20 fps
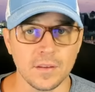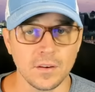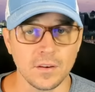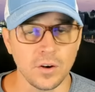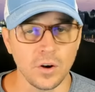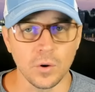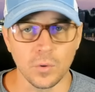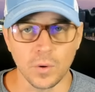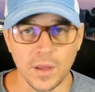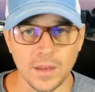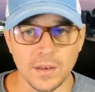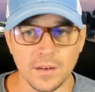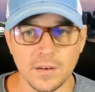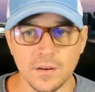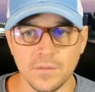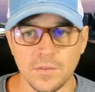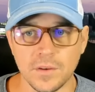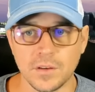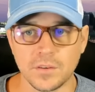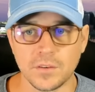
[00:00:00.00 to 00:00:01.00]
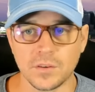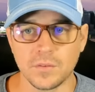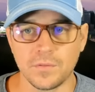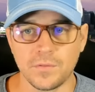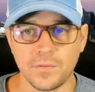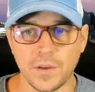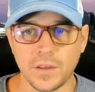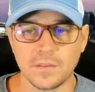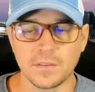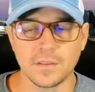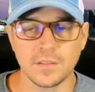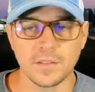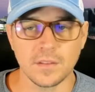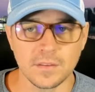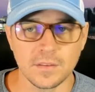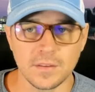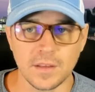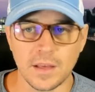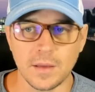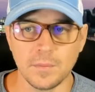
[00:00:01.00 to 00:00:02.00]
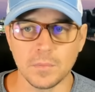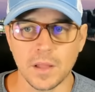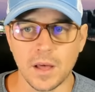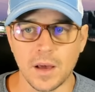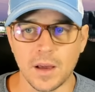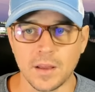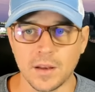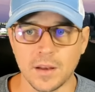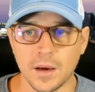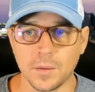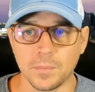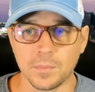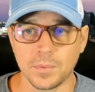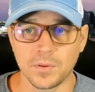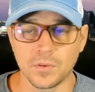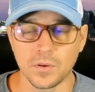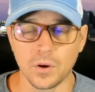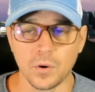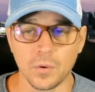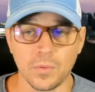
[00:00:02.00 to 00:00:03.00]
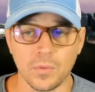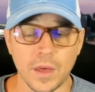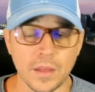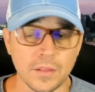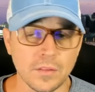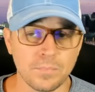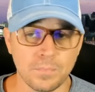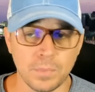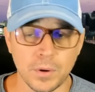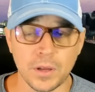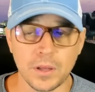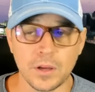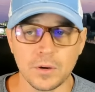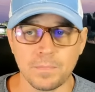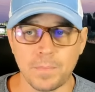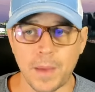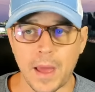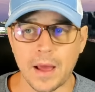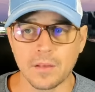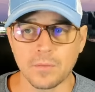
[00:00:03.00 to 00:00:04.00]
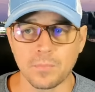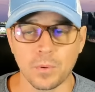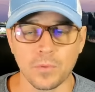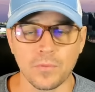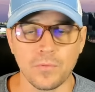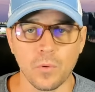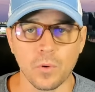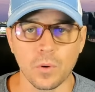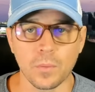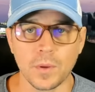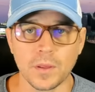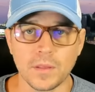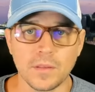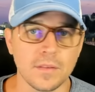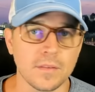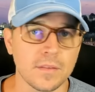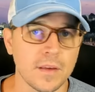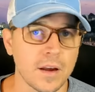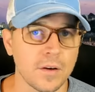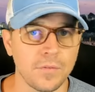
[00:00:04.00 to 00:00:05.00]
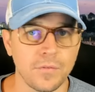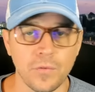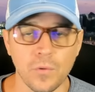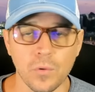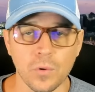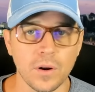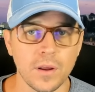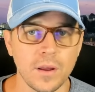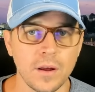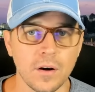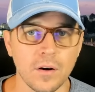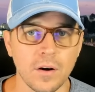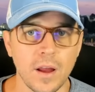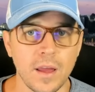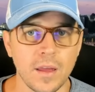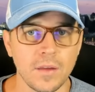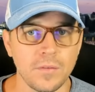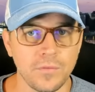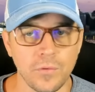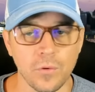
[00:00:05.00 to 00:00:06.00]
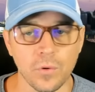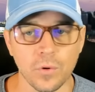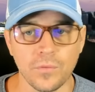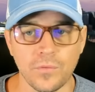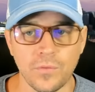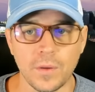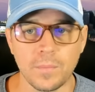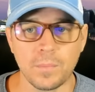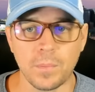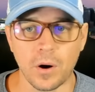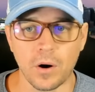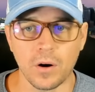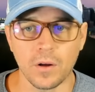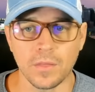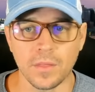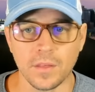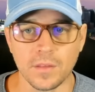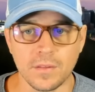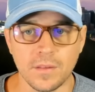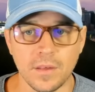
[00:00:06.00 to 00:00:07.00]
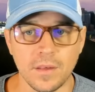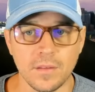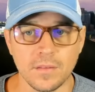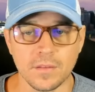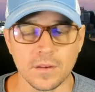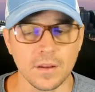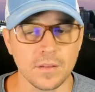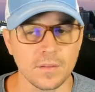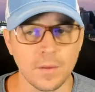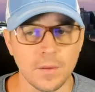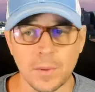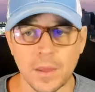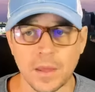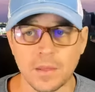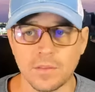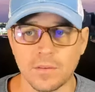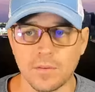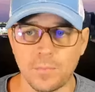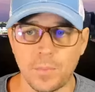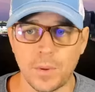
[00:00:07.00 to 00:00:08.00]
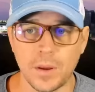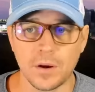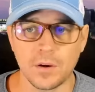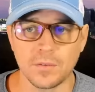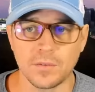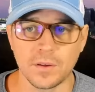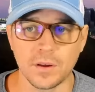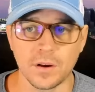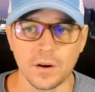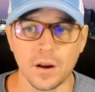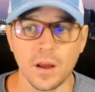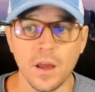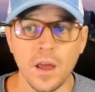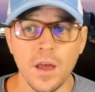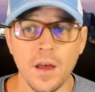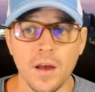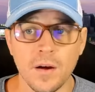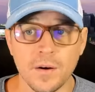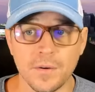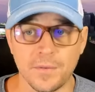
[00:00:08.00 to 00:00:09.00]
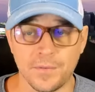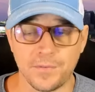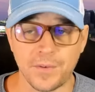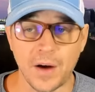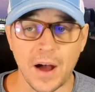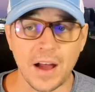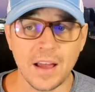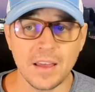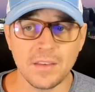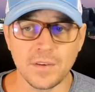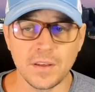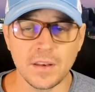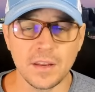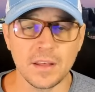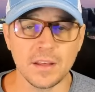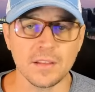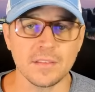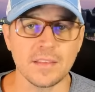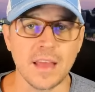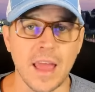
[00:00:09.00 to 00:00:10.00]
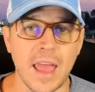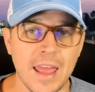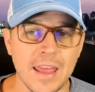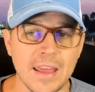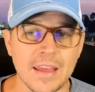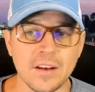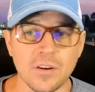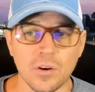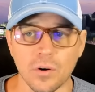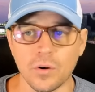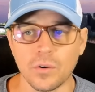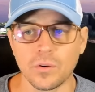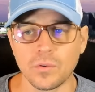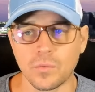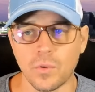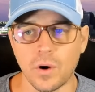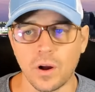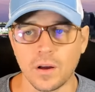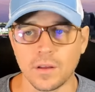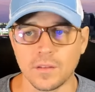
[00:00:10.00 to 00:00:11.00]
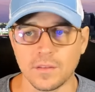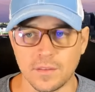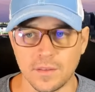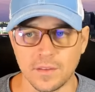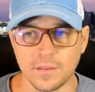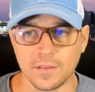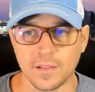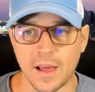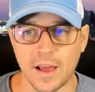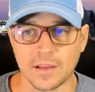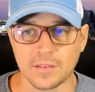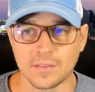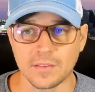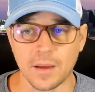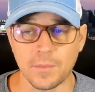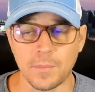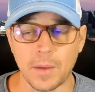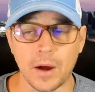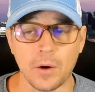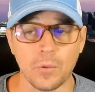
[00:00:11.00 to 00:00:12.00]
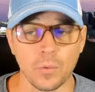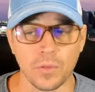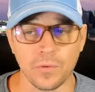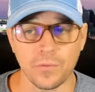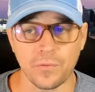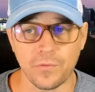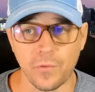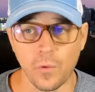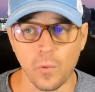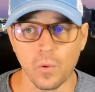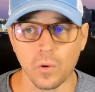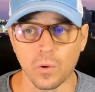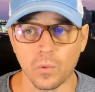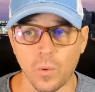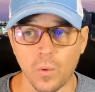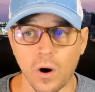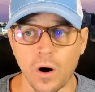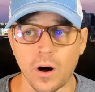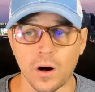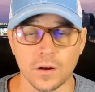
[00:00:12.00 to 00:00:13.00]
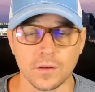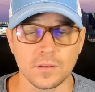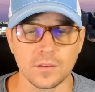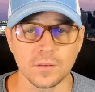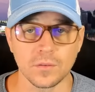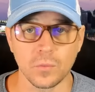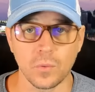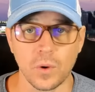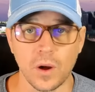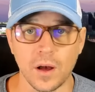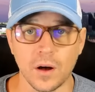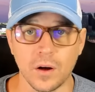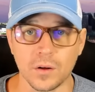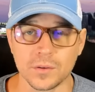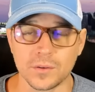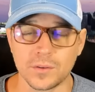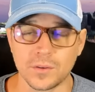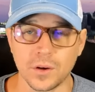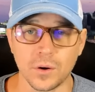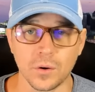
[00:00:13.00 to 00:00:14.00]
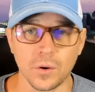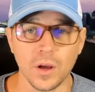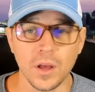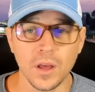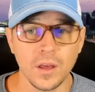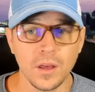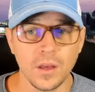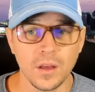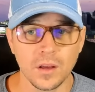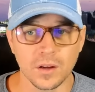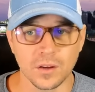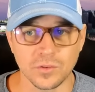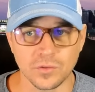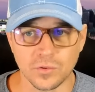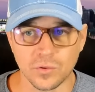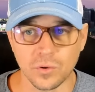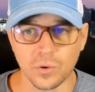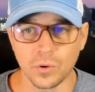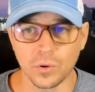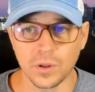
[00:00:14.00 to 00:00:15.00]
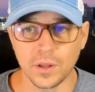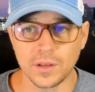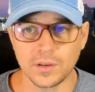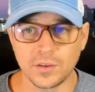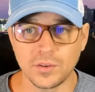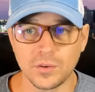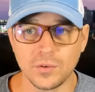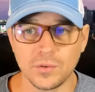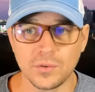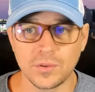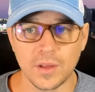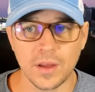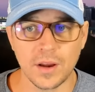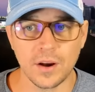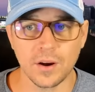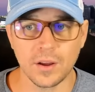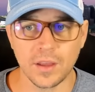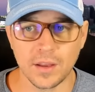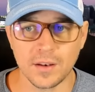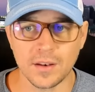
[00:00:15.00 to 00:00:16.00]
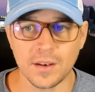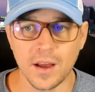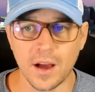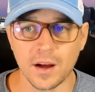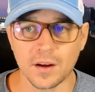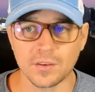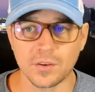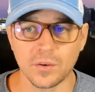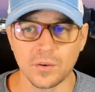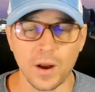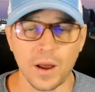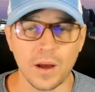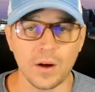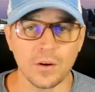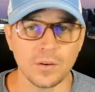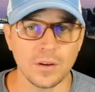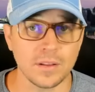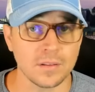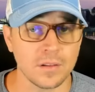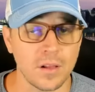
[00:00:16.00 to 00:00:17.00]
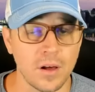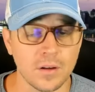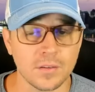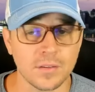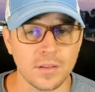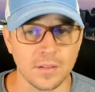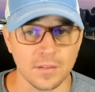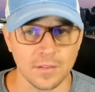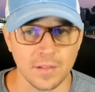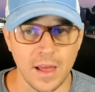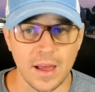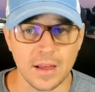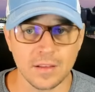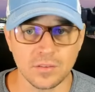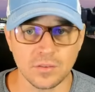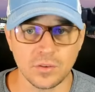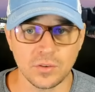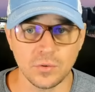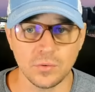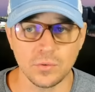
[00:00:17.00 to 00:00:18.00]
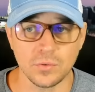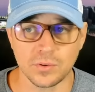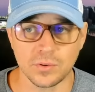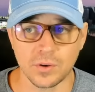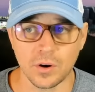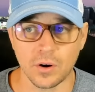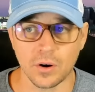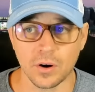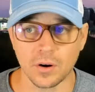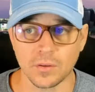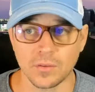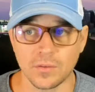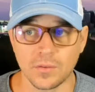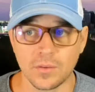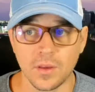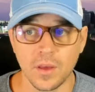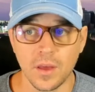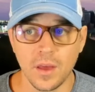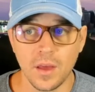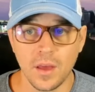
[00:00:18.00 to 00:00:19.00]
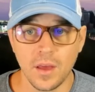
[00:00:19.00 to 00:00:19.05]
you know, in division facing the same lineup. So that's pretty good past performance. He's got a four ERA, four FIP on the season. He's up against Spiers here, five innings, eight earned runs his last time out with four walks as well. So control issues there, getting knocked around. He's lost his last two starts.